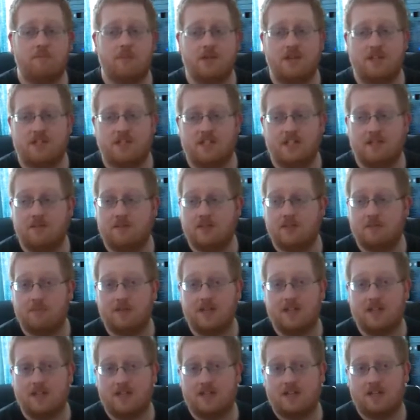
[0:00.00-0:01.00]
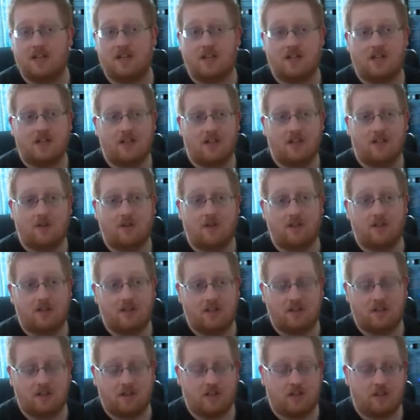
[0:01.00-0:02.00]
but it seems to be
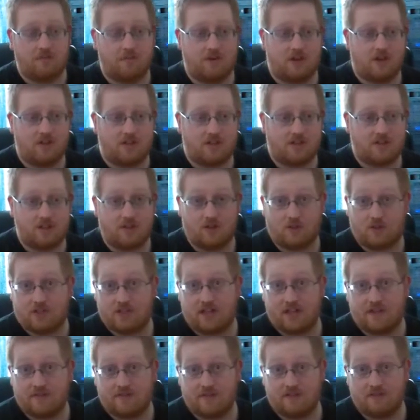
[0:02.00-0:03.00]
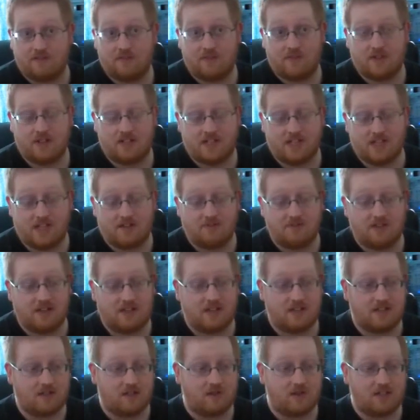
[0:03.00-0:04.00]
the more sought after of the series,
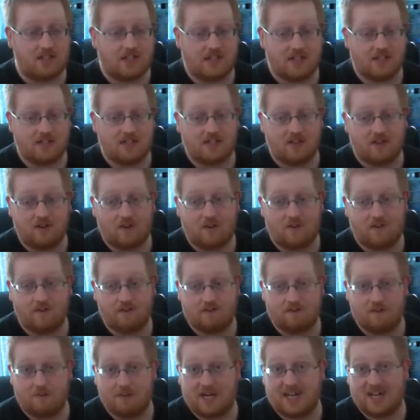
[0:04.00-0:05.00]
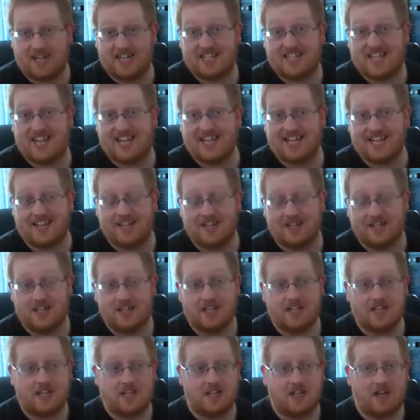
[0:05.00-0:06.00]
so it tends to go for about a tenner
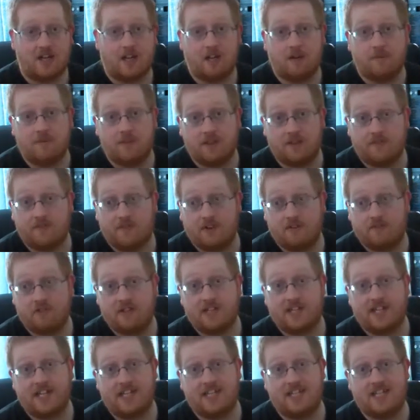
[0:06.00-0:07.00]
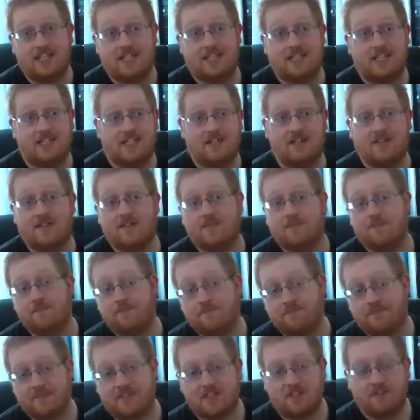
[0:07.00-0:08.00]
at the very least, and
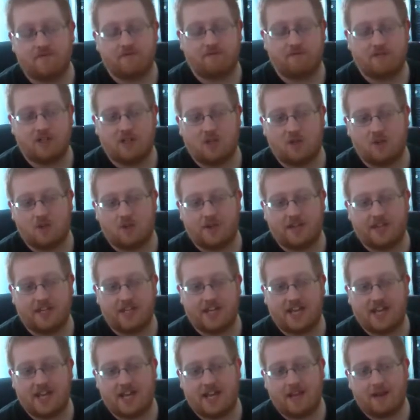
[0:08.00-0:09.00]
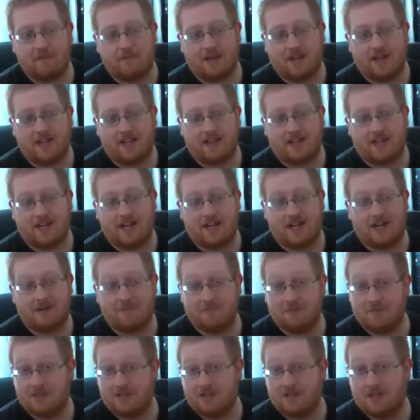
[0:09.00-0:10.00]
for an older game like that
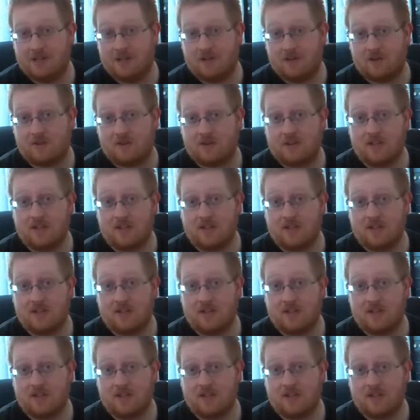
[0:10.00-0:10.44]
I'm not